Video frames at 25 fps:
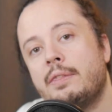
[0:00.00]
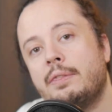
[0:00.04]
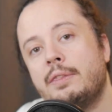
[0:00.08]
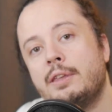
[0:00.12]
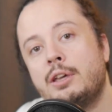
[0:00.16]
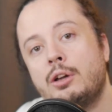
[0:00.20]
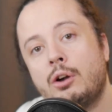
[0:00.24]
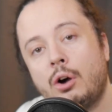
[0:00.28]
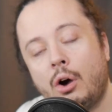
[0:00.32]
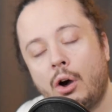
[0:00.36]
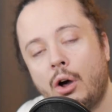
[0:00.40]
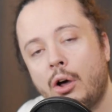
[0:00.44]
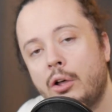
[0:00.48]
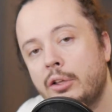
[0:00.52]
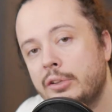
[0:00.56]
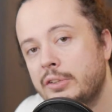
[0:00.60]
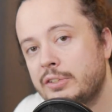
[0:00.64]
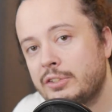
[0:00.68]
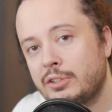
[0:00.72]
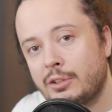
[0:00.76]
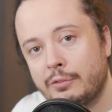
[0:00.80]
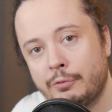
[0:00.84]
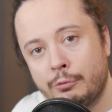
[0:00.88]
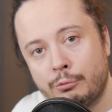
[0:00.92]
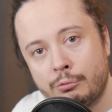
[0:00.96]
the
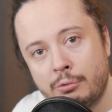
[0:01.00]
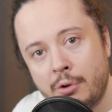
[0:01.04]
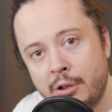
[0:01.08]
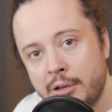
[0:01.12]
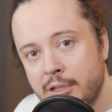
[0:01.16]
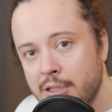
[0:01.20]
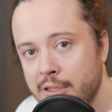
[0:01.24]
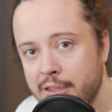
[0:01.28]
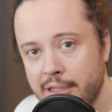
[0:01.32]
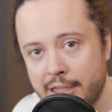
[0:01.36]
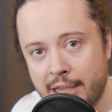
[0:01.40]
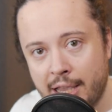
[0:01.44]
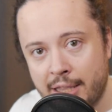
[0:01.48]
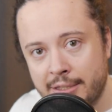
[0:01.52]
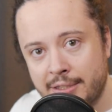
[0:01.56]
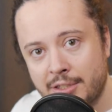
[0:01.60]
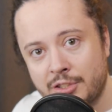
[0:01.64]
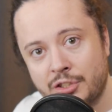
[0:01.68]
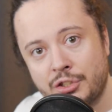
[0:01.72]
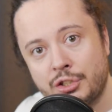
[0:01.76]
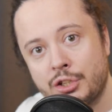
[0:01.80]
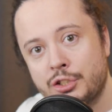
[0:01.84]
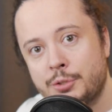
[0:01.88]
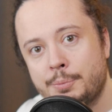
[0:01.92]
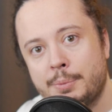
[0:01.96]
cost of running the ads
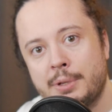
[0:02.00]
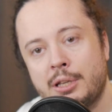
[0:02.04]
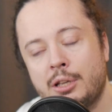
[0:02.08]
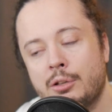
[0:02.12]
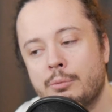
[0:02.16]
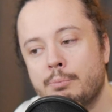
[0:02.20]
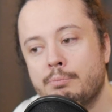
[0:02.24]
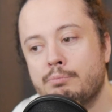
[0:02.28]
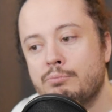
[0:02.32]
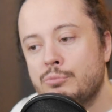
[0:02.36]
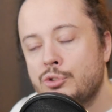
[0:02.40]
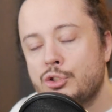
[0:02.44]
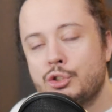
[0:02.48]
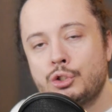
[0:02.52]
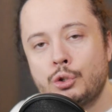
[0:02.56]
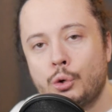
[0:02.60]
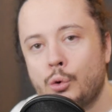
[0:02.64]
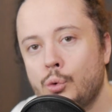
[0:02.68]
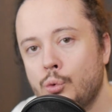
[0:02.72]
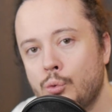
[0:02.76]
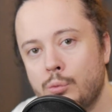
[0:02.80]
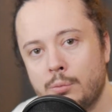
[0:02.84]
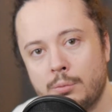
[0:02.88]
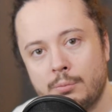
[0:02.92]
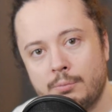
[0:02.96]
has just become
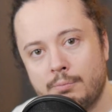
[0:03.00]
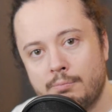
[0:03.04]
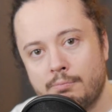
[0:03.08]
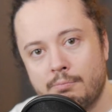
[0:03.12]
so